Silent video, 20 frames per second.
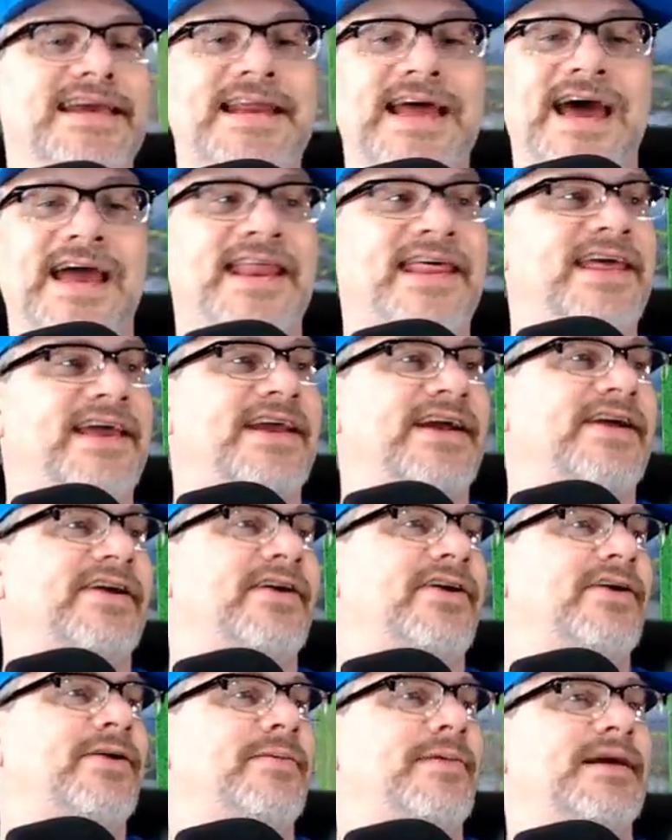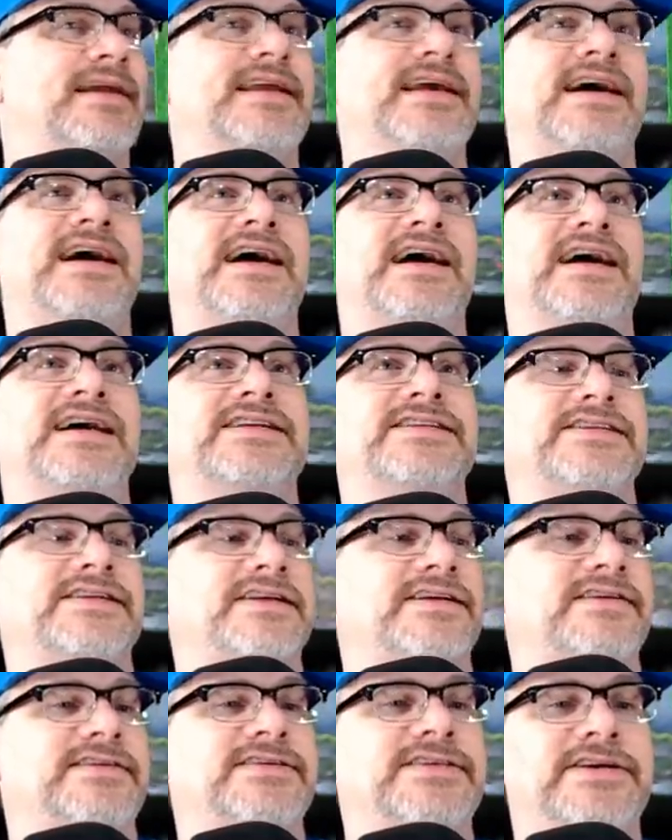Get out of there! Oh my gosh!
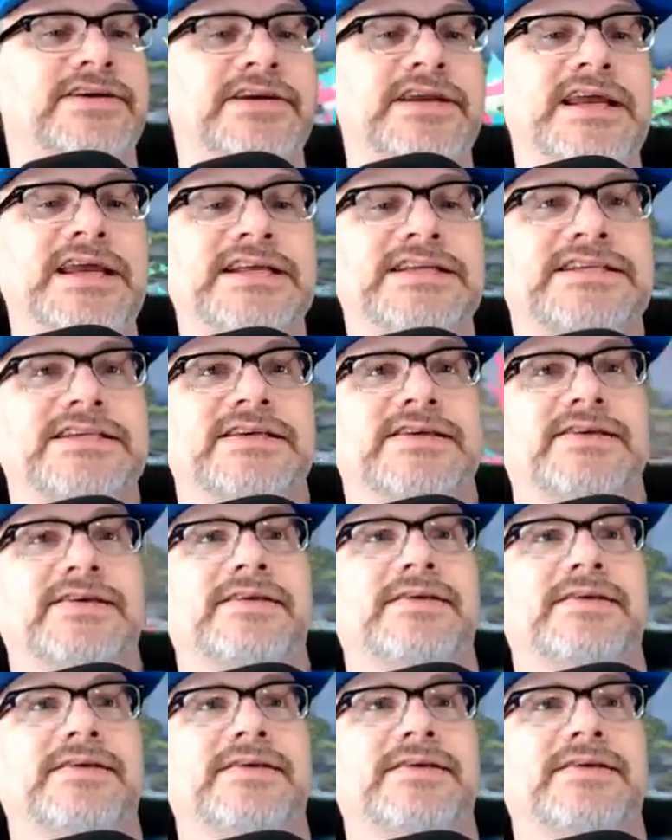Serious?